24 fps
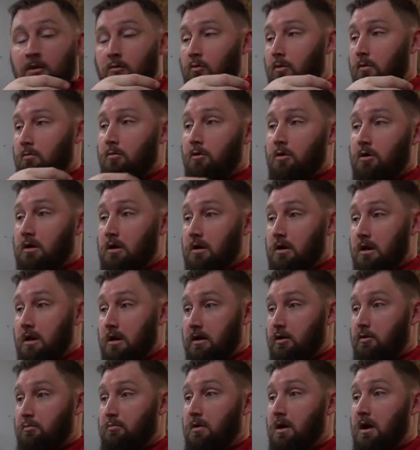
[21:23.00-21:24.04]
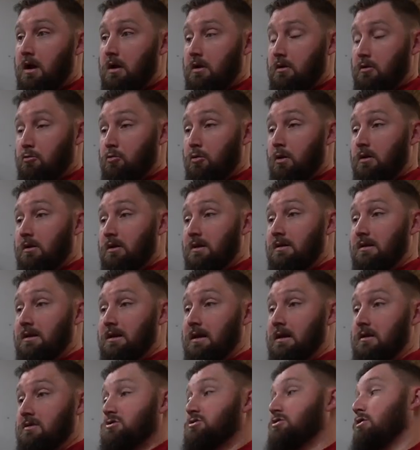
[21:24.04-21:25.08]
well, I'm looking at like your body and you're wanting to
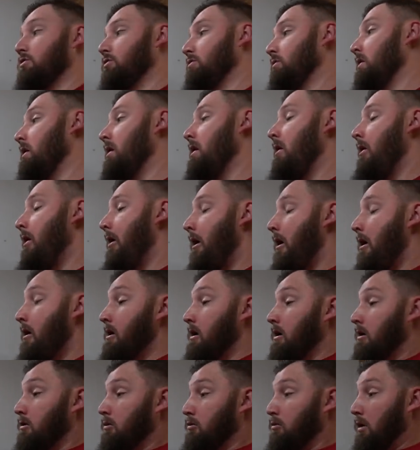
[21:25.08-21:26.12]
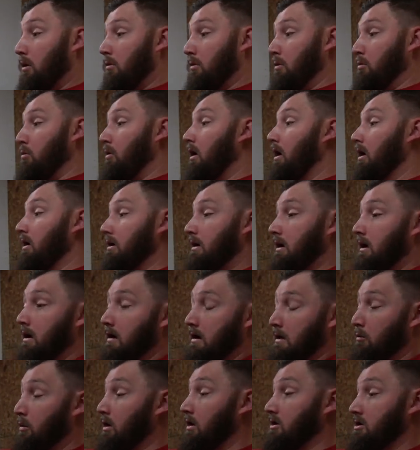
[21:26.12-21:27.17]
lean. So what we want,
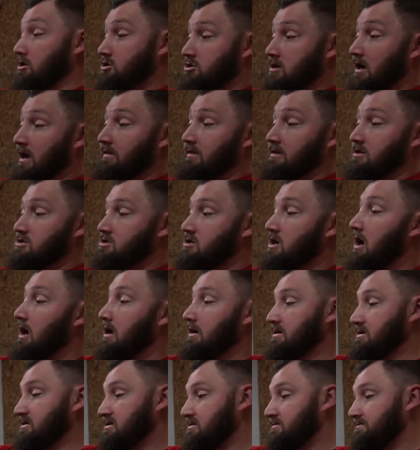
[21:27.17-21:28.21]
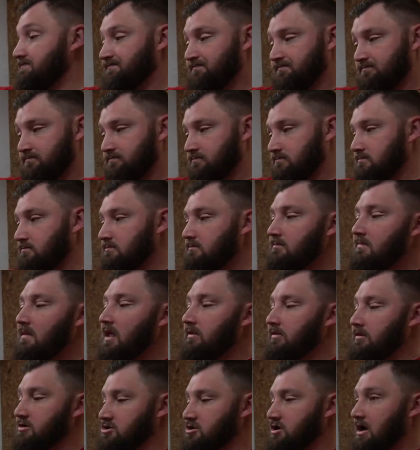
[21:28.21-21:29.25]
and I want you to try this shot, is
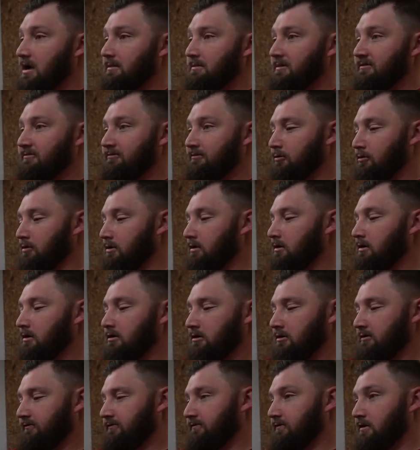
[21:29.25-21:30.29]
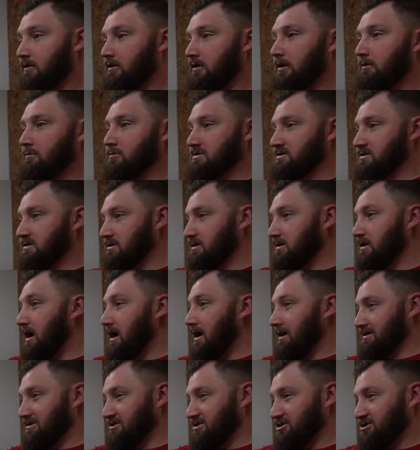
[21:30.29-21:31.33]
the shot before, your front arm was
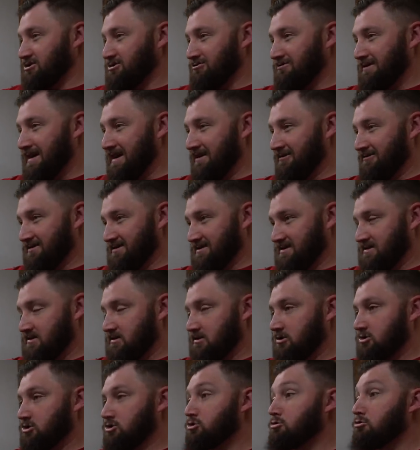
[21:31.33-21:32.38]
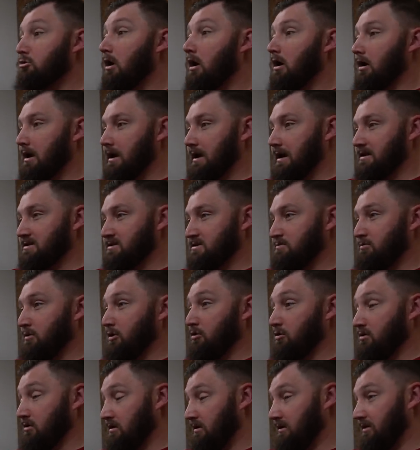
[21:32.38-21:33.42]
locked straighter and strong against the
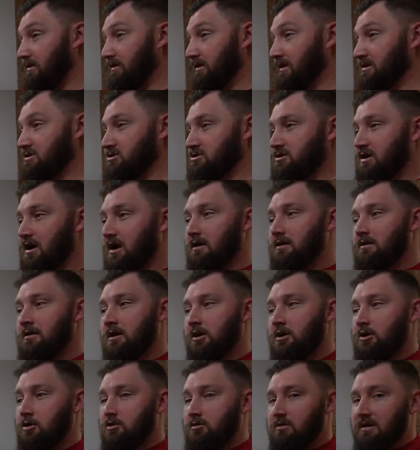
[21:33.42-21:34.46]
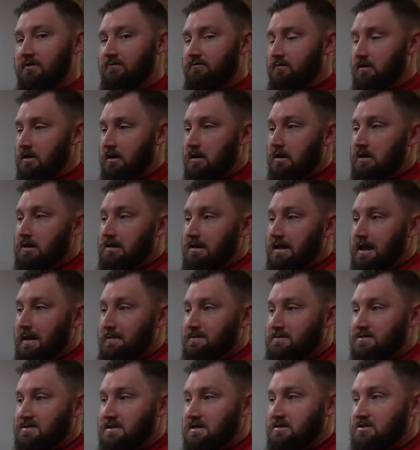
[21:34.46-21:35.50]
bow. This shot, you definitely
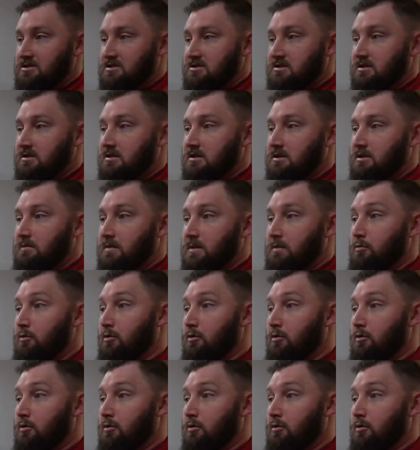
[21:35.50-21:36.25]
collapsed in just a little bit